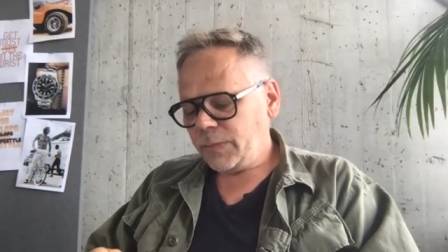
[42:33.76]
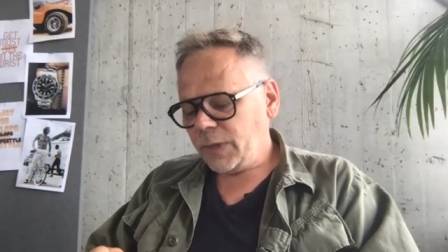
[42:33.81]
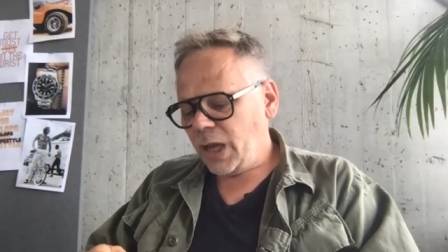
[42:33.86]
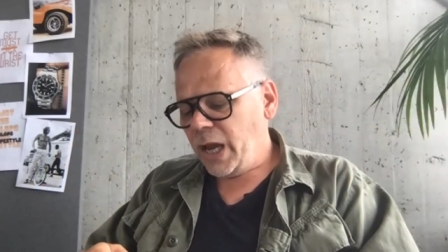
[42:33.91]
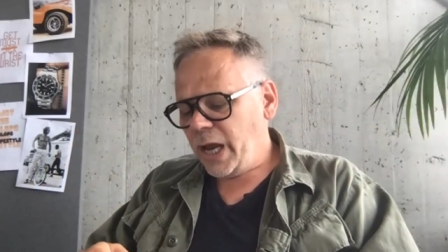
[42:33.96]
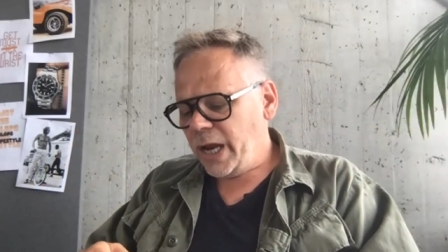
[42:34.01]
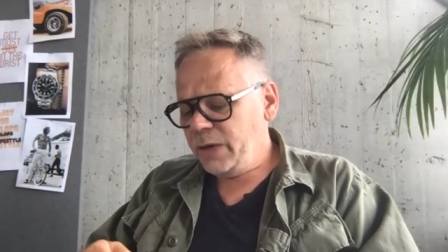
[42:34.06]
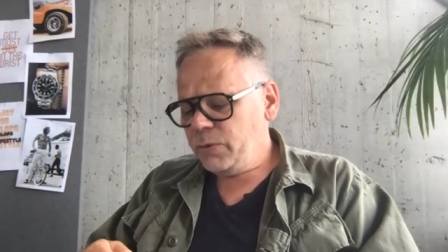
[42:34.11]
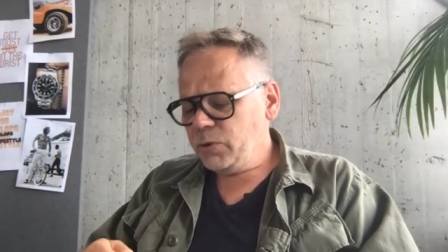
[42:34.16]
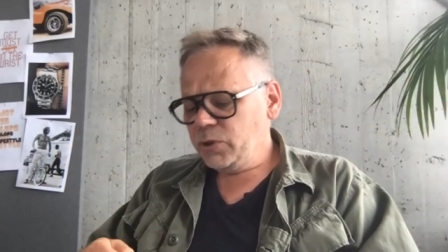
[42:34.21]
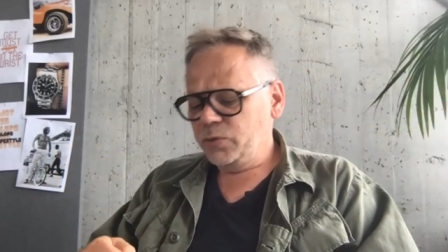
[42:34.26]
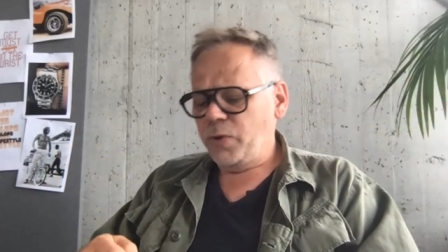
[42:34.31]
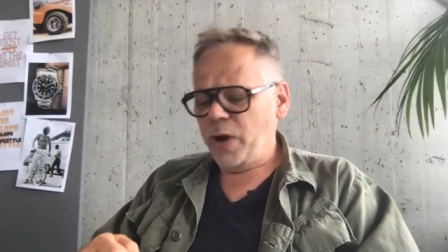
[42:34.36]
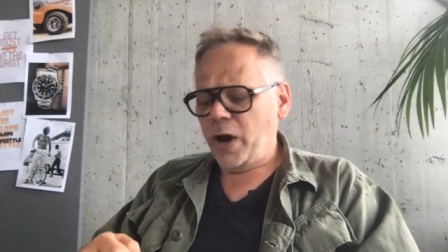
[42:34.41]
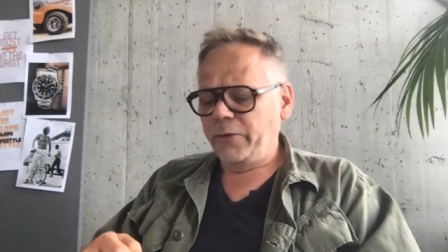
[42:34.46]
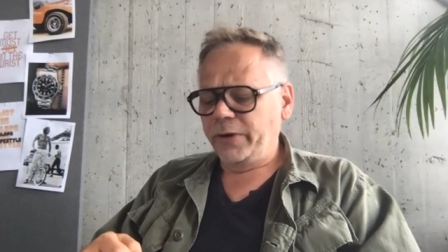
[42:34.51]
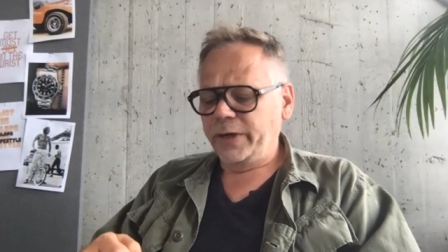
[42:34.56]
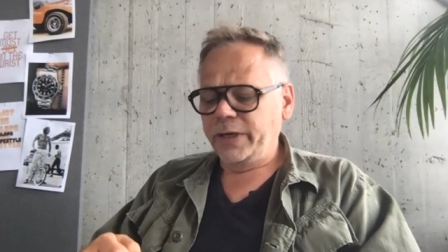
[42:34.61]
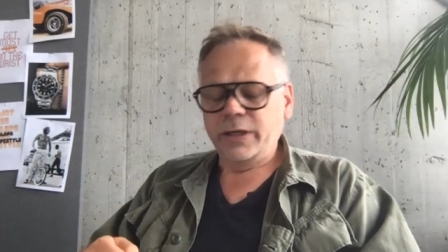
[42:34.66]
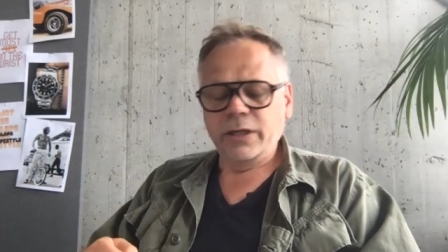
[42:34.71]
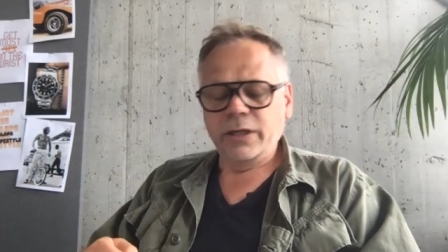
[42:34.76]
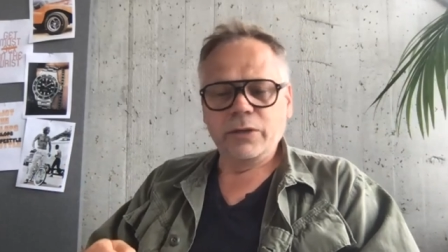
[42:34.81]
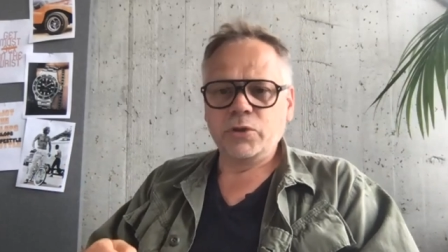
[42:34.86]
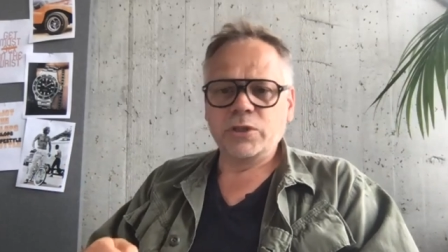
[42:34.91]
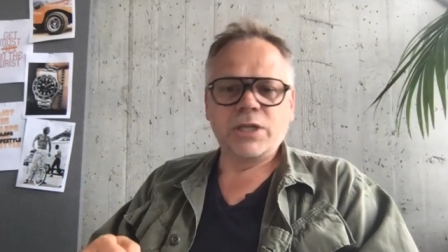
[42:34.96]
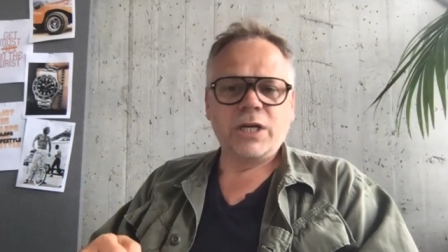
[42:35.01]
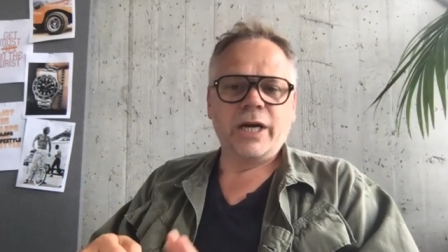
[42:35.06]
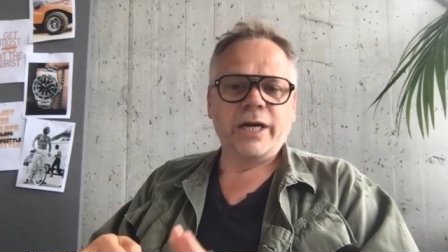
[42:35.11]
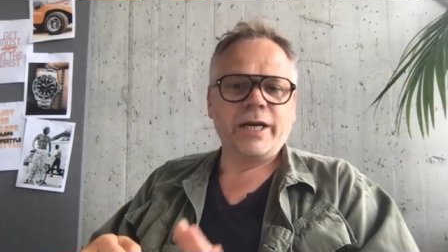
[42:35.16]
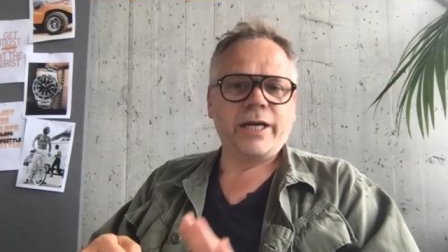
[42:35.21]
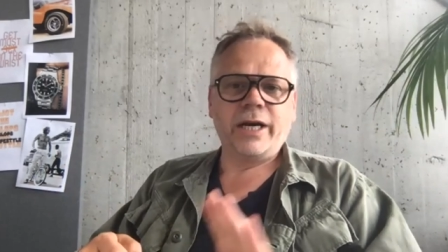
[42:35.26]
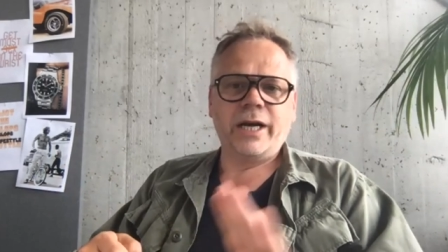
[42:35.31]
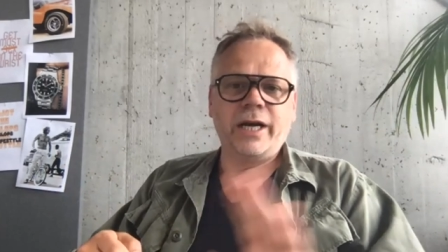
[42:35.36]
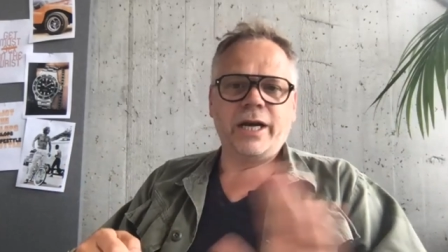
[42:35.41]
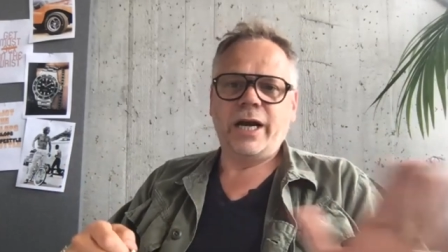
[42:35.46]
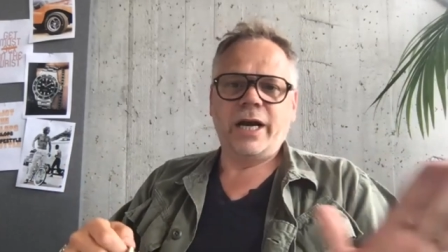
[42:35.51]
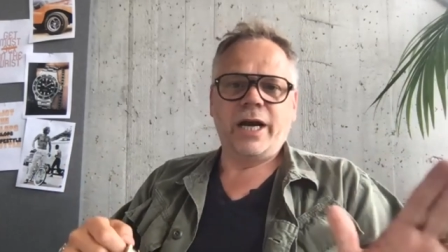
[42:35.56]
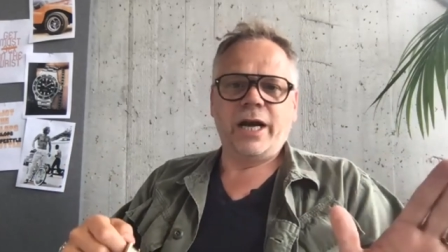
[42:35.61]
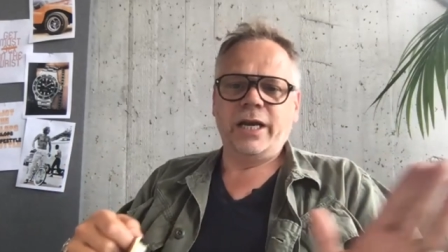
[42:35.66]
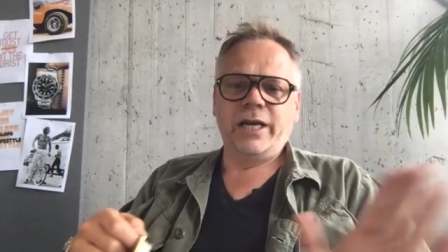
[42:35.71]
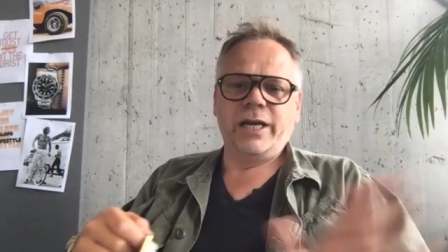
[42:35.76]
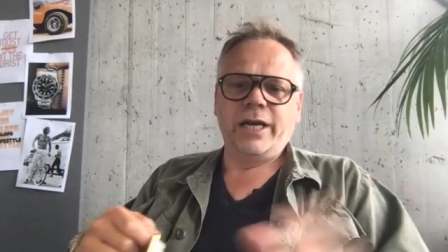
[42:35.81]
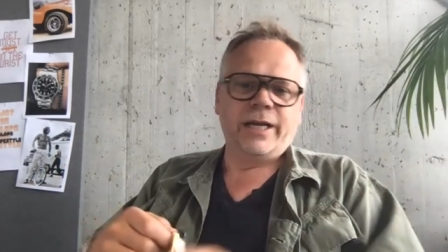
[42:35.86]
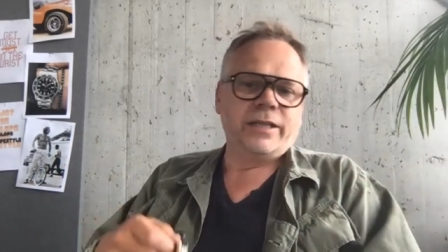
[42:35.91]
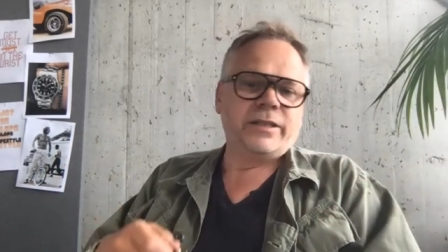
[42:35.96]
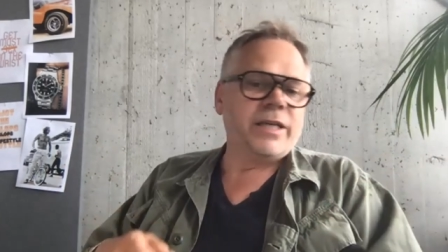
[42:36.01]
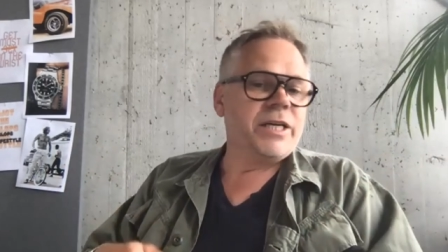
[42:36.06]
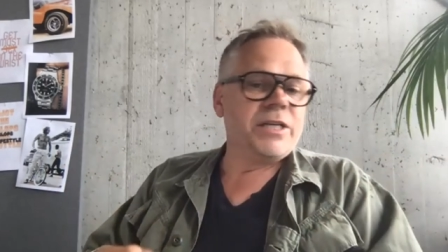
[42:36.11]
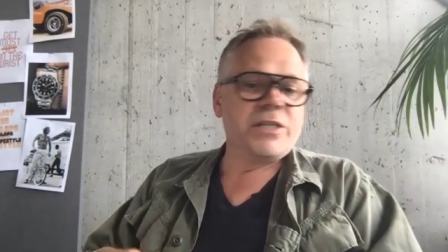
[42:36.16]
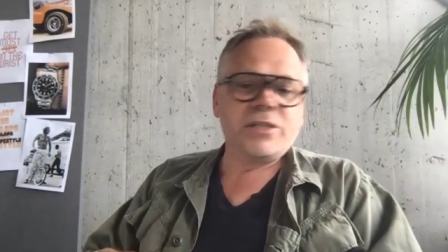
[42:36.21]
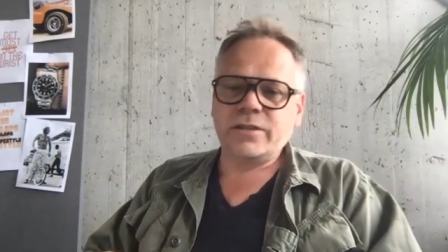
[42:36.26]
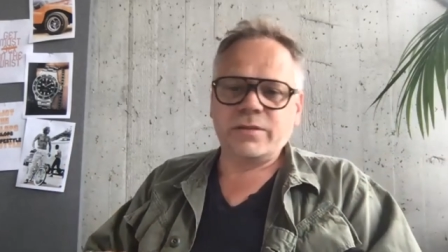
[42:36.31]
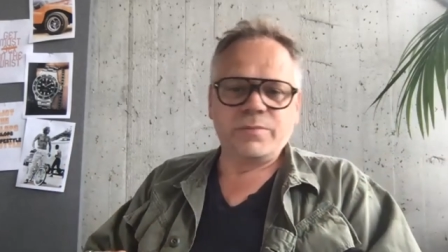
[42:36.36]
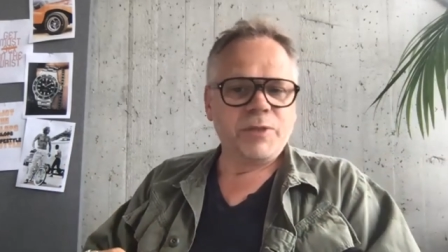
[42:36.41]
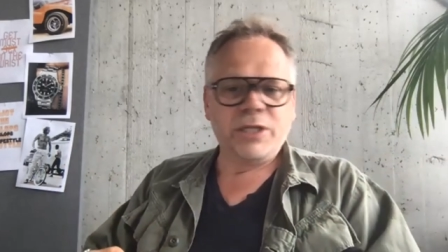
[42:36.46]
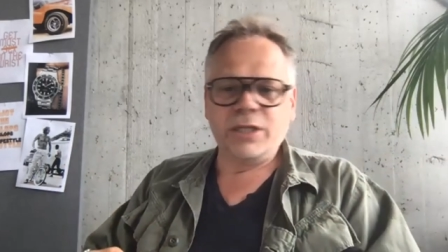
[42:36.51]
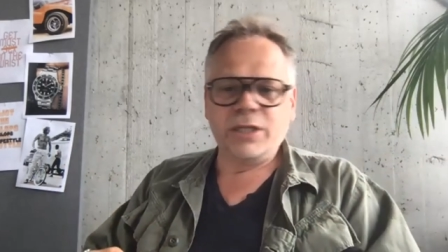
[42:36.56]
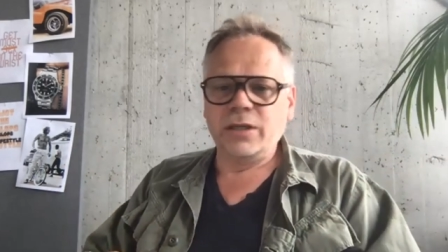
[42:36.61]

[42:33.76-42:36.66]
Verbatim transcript: and he was wearing it and was like, and it itched me,